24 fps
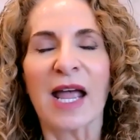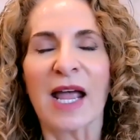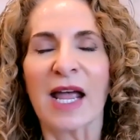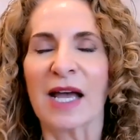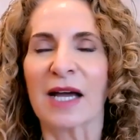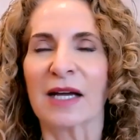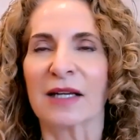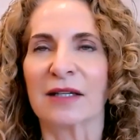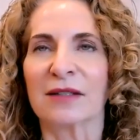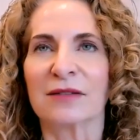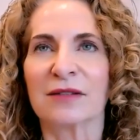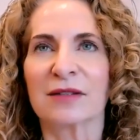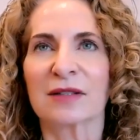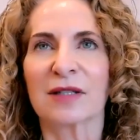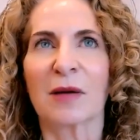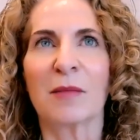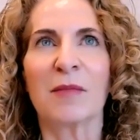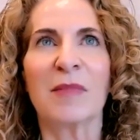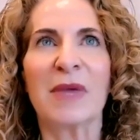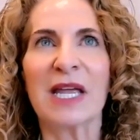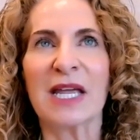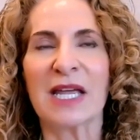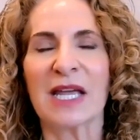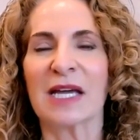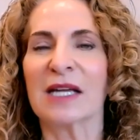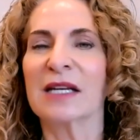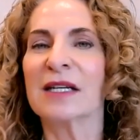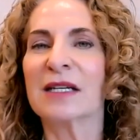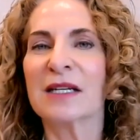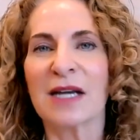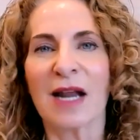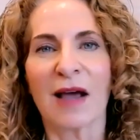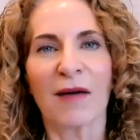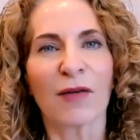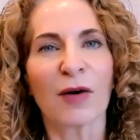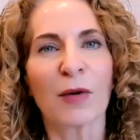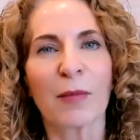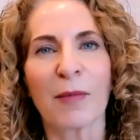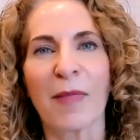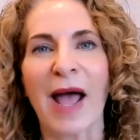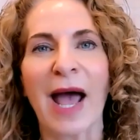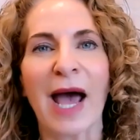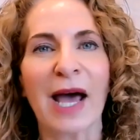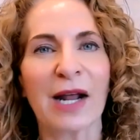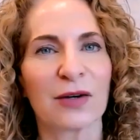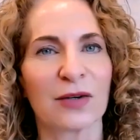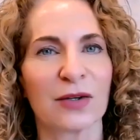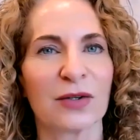And to me, it never
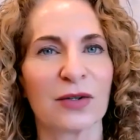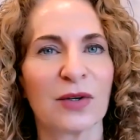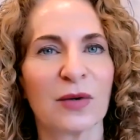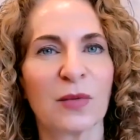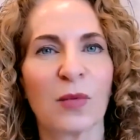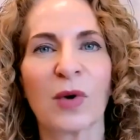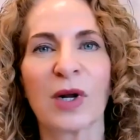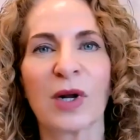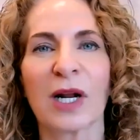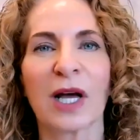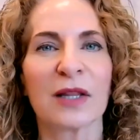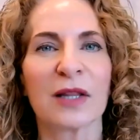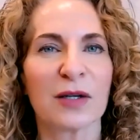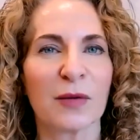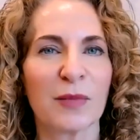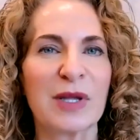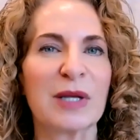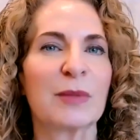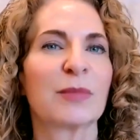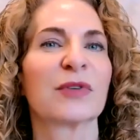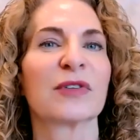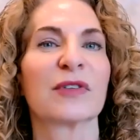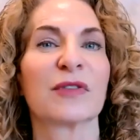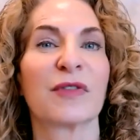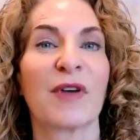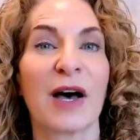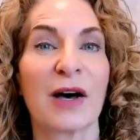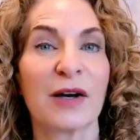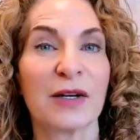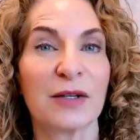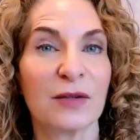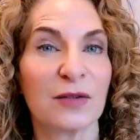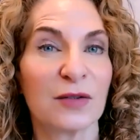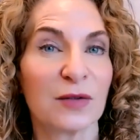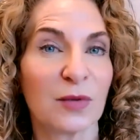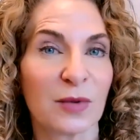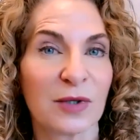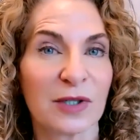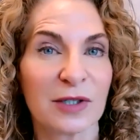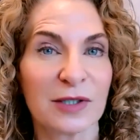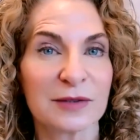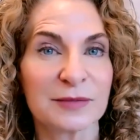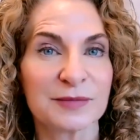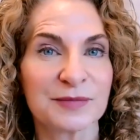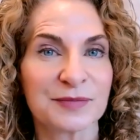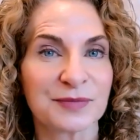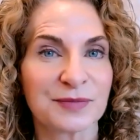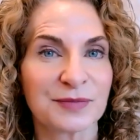mattered what other people's values
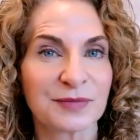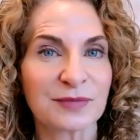were.